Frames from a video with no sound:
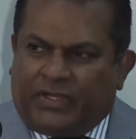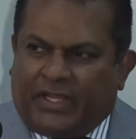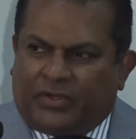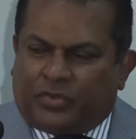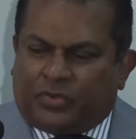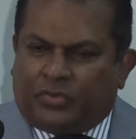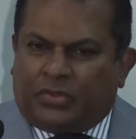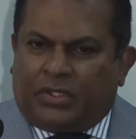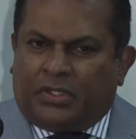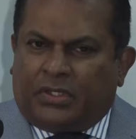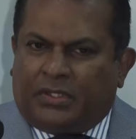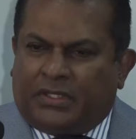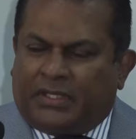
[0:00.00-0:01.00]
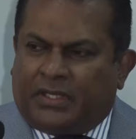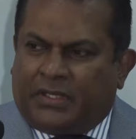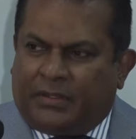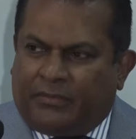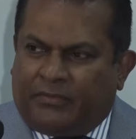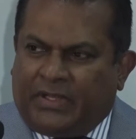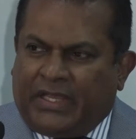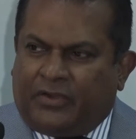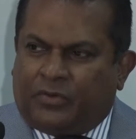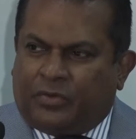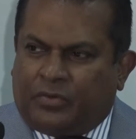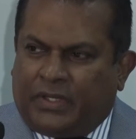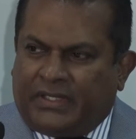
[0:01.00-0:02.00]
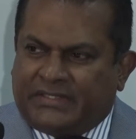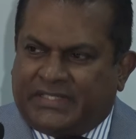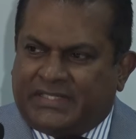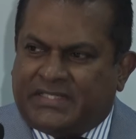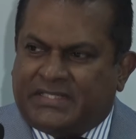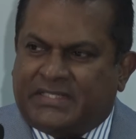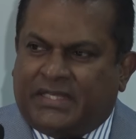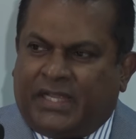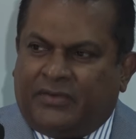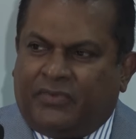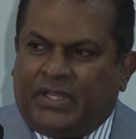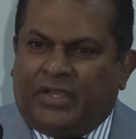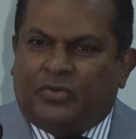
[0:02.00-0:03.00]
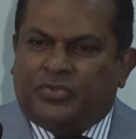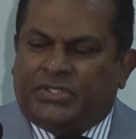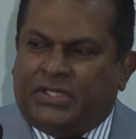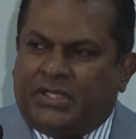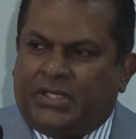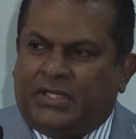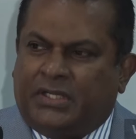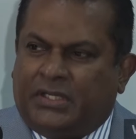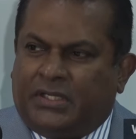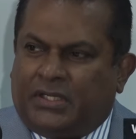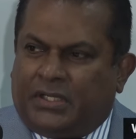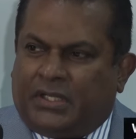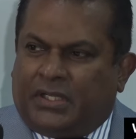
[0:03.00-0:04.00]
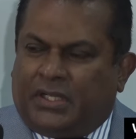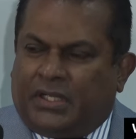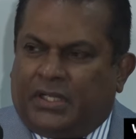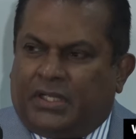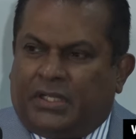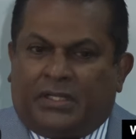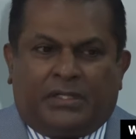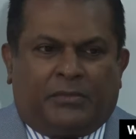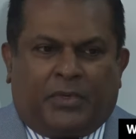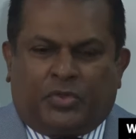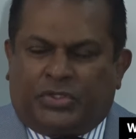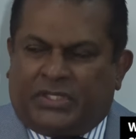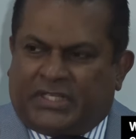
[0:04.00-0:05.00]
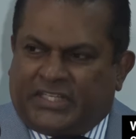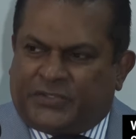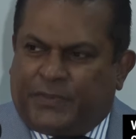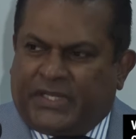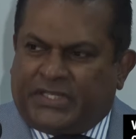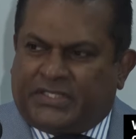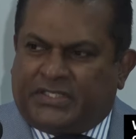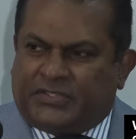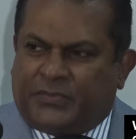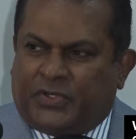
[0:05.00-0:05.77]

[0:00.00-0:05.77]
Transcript: we have to, uh, we have to assess and we have to see uh, about the test matches,